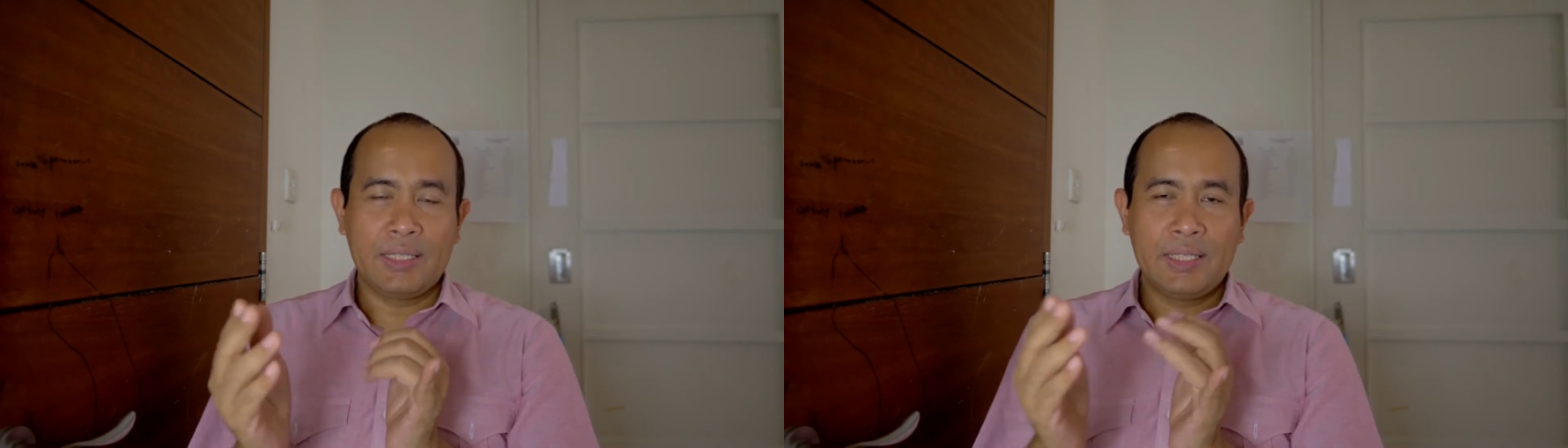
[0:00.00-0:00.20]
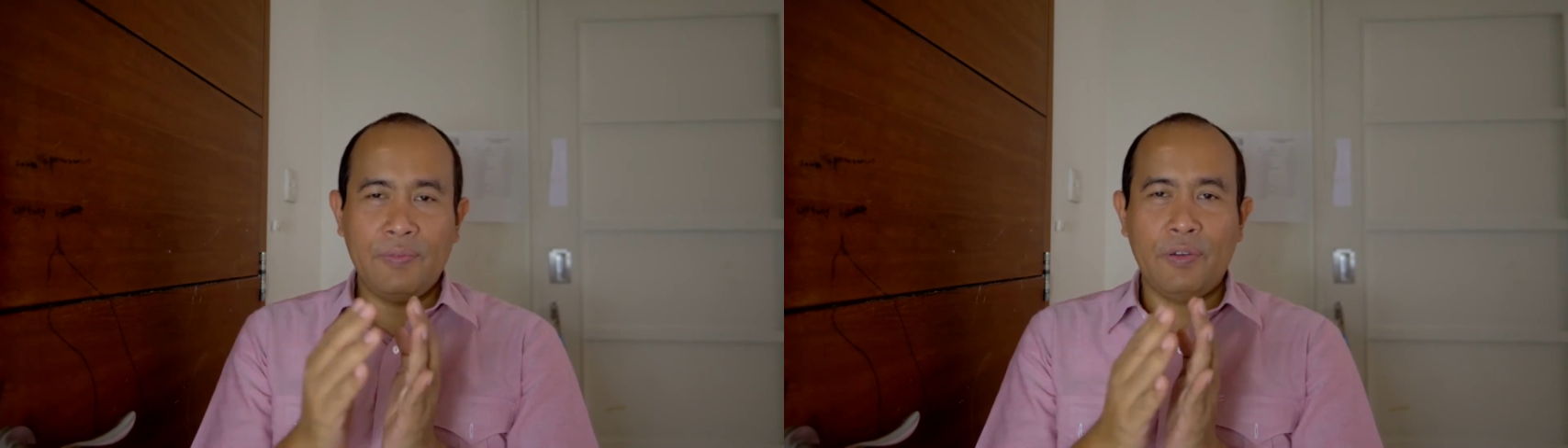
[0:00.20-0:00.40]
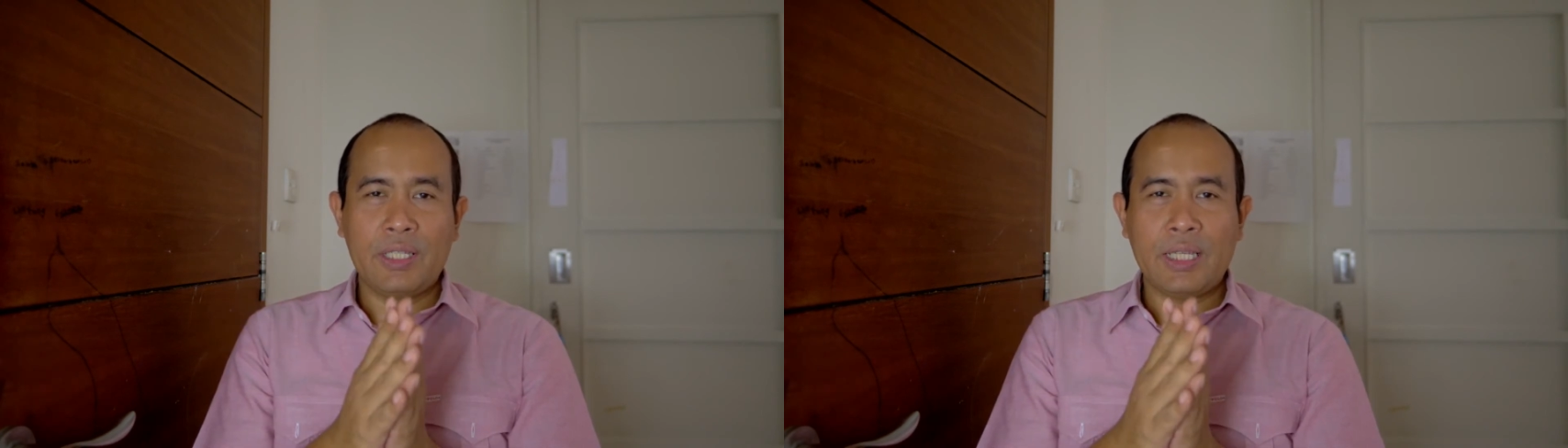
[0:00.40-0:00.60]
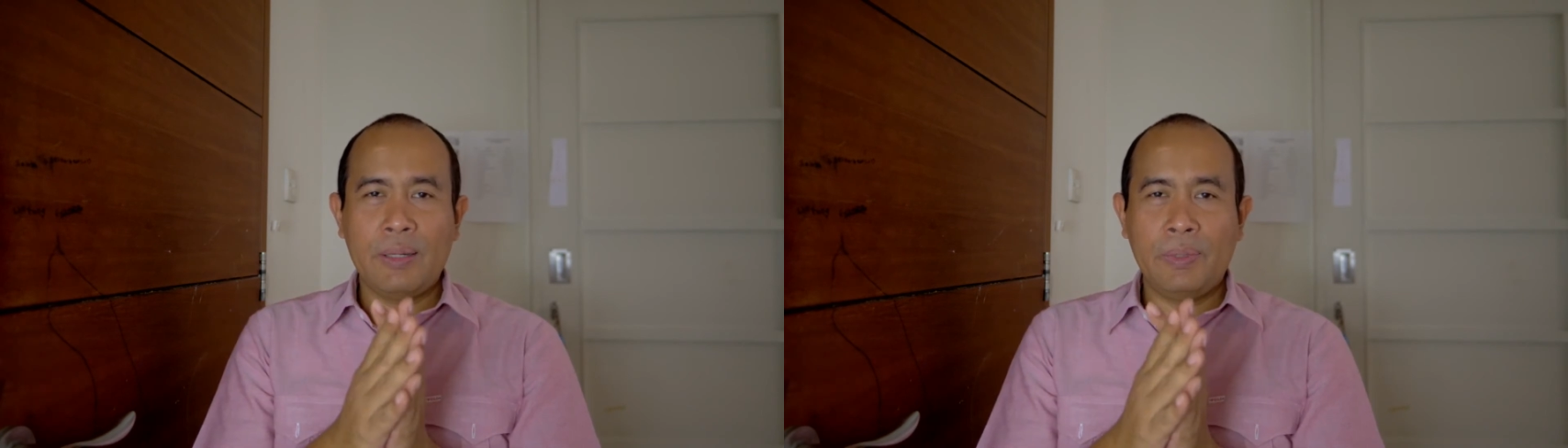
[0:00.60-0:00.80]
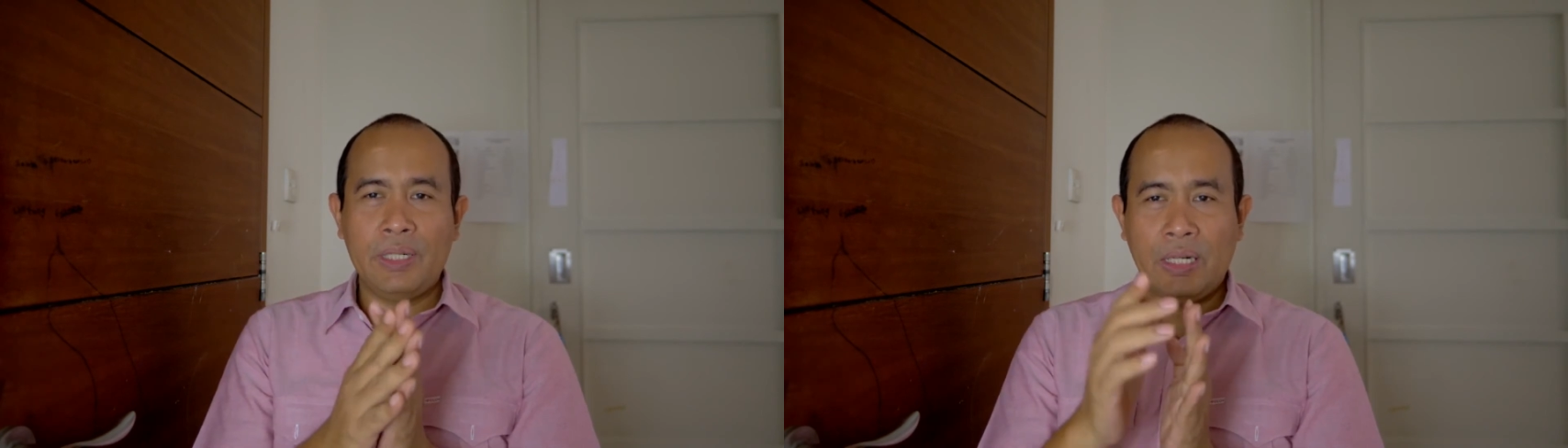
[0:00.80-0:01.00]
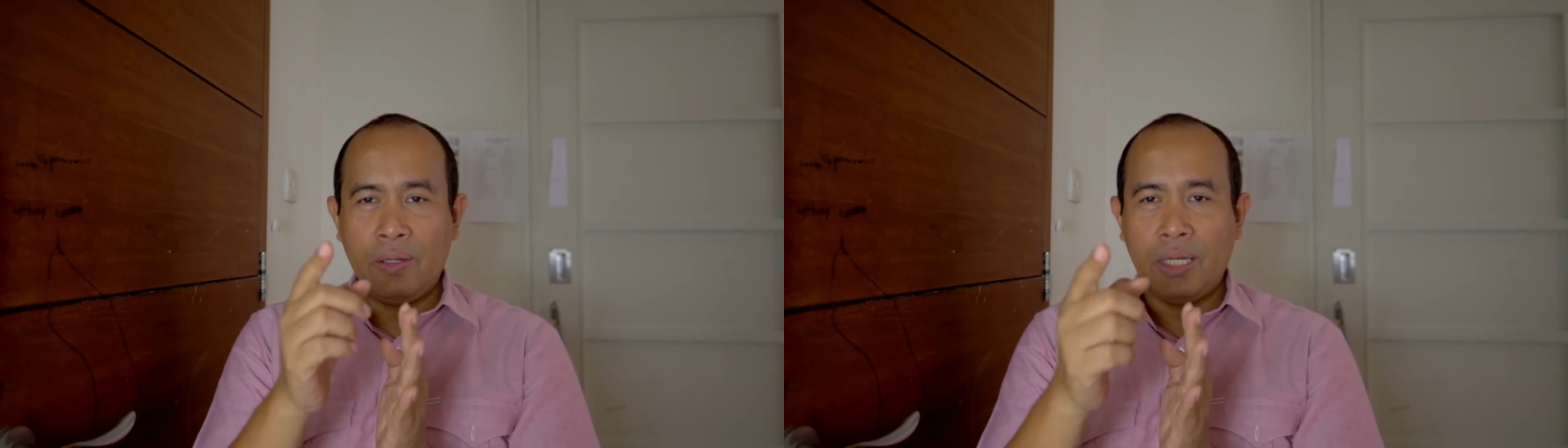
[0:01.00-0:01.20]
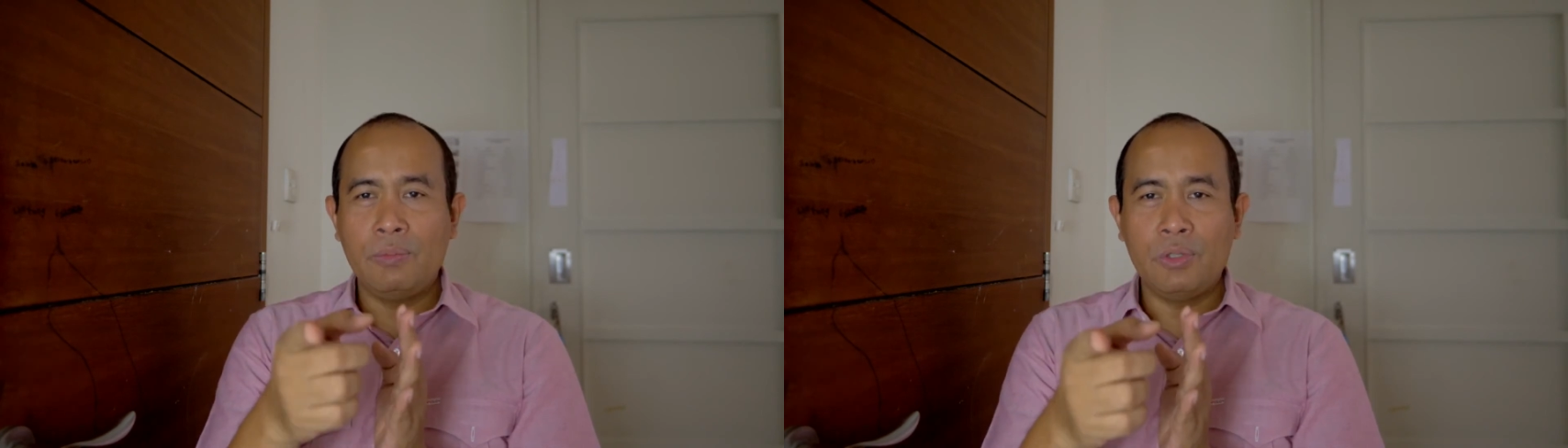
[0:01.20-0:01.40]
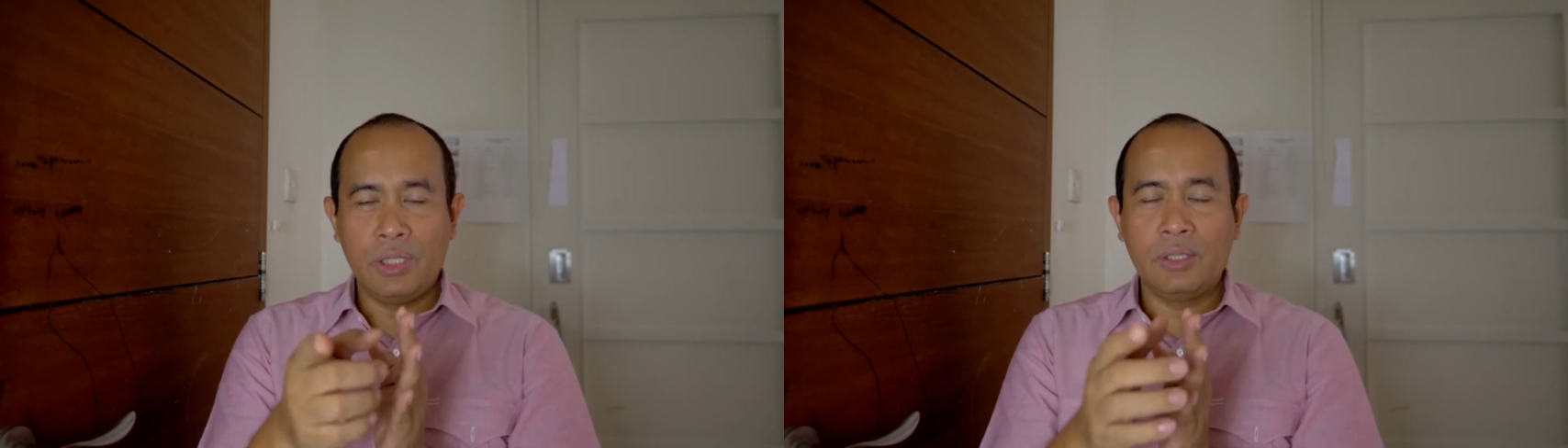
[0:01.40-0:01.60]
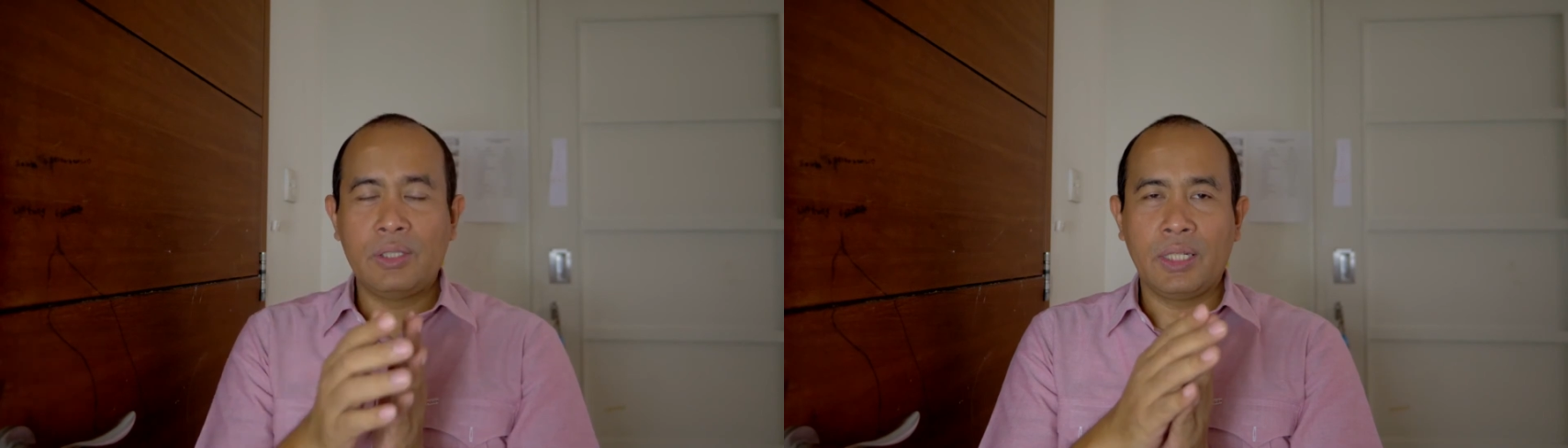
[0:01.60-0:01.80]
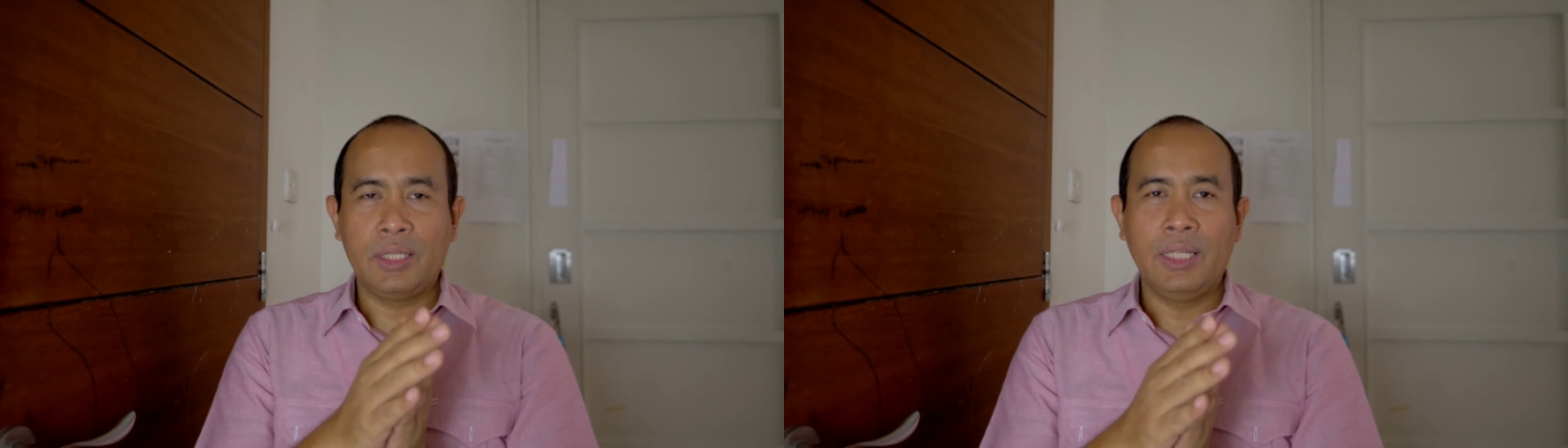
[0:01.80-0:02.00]
Say for example, now I'm using
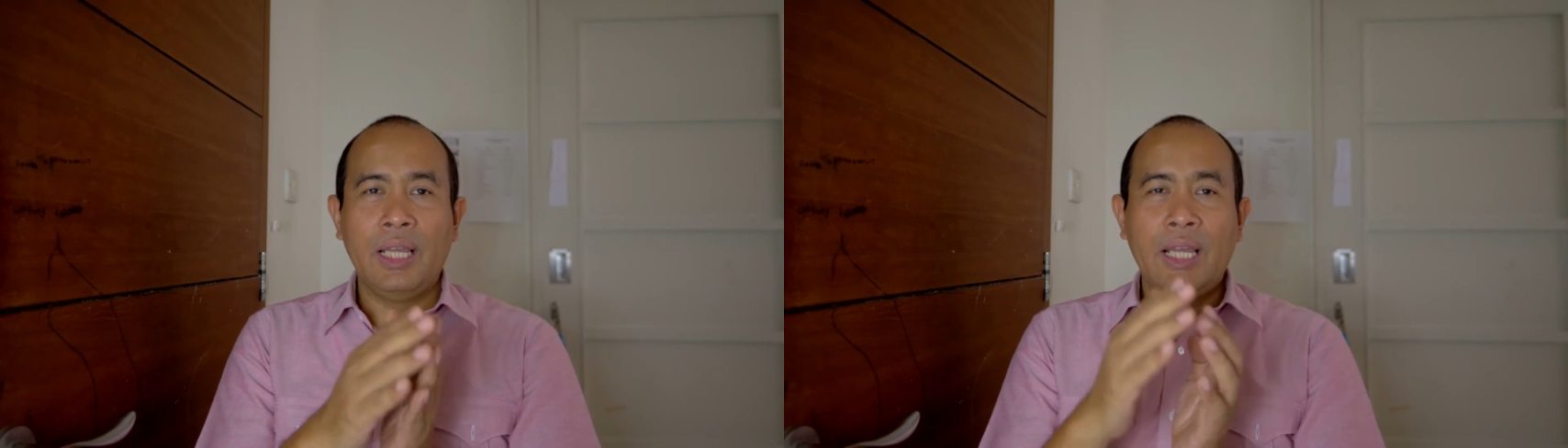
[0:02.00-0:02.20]
30.